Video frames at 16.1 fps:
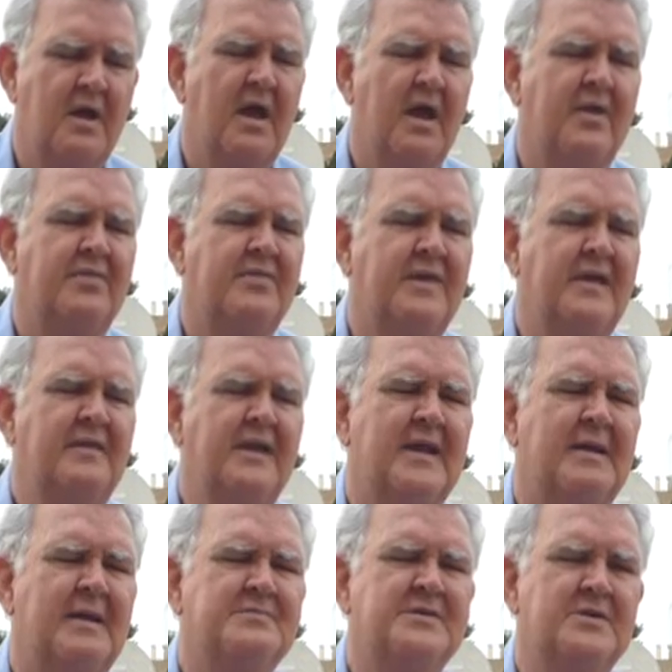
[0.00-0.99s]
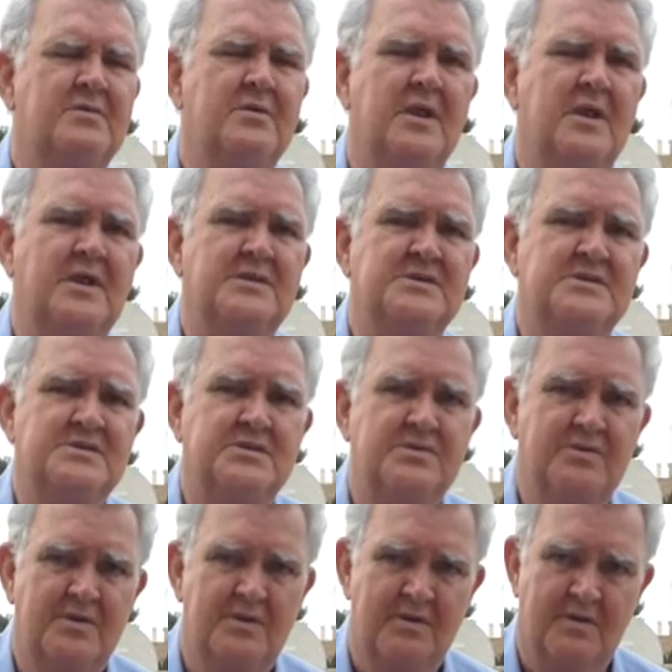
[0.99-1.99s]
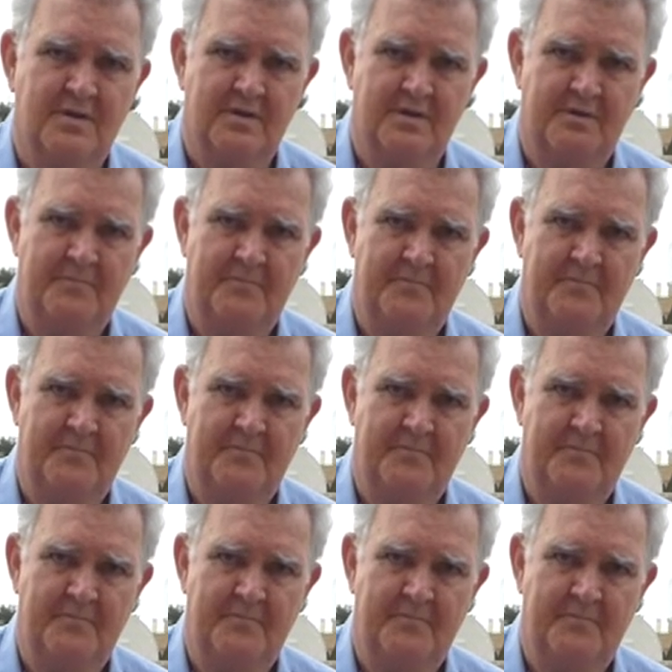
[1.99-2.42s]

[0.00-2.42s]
a thing that absolutely suited her.